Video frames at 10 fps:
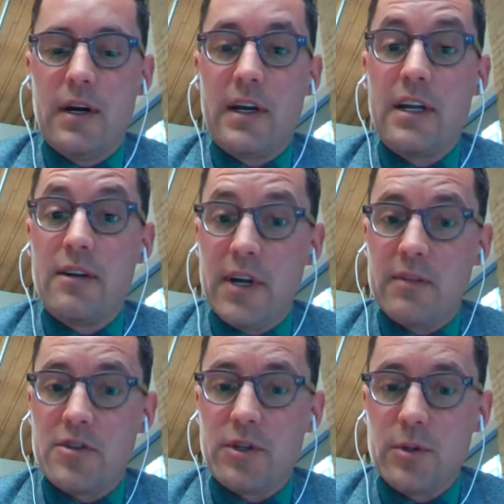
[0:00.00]
innovative
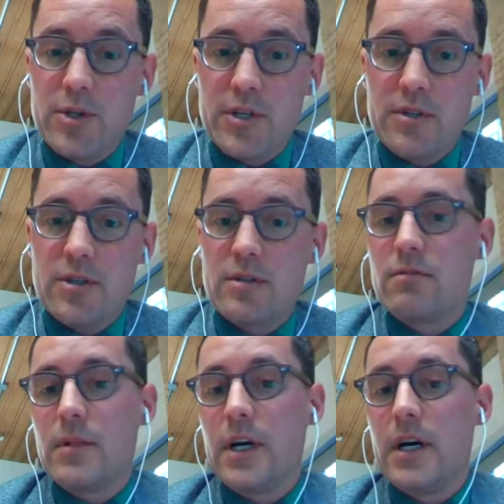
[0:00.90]
solutions,
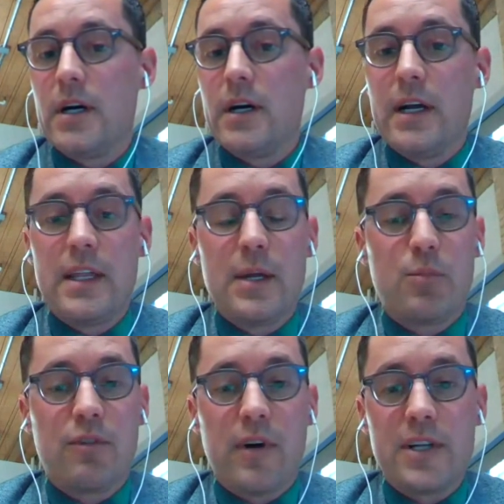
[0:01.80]
and then
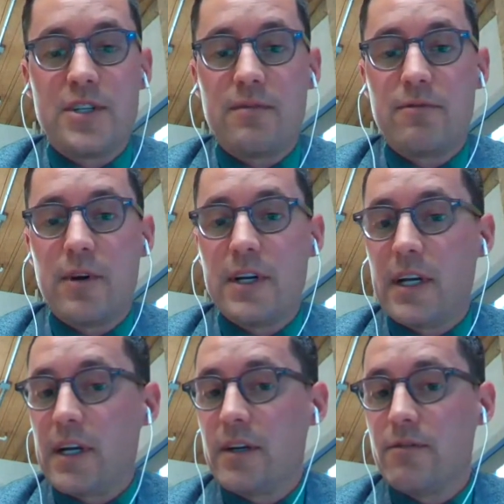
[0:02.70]
provide some
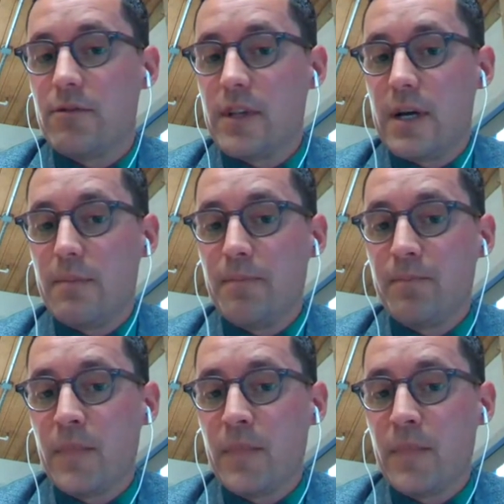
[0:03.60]
funding for them